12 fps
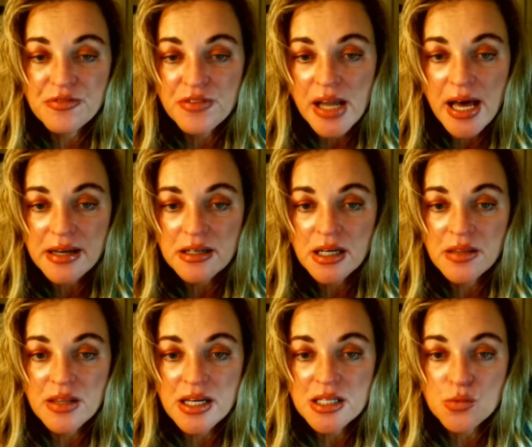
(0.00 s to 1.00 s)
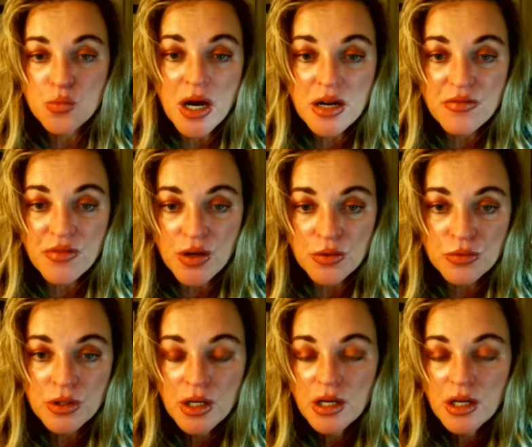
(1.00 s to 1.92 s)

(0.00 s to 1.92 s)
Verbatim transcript: flat and there is one of you,